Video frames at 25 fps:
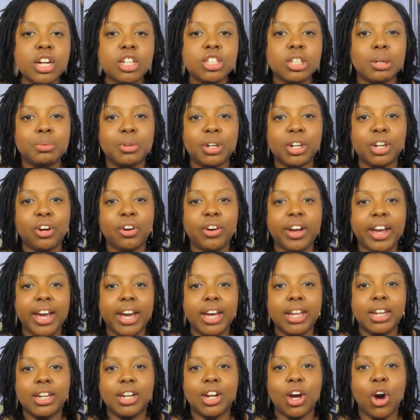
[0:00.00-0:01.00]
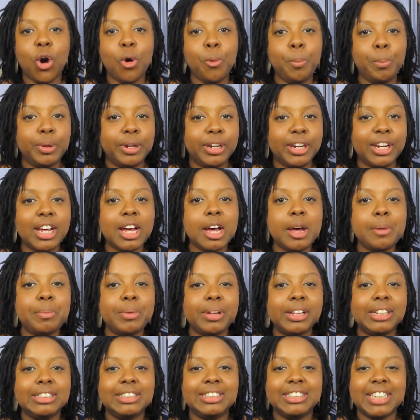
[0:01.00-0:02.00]
So I'm gonna go ahead and open it
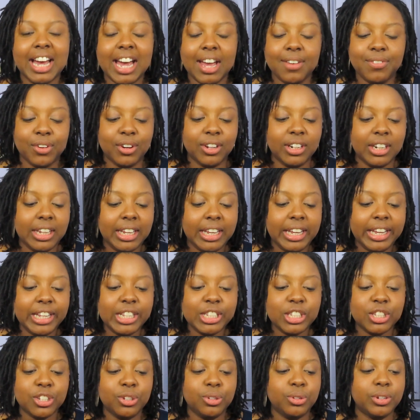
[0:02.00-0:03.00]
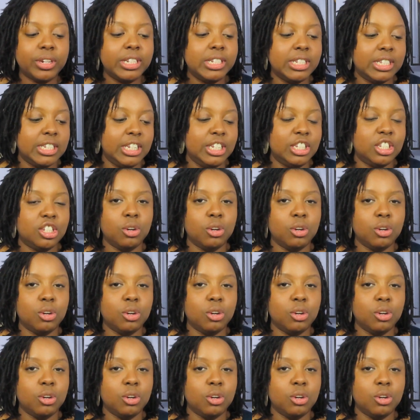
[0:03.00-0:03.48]
up, dive on in so you can see.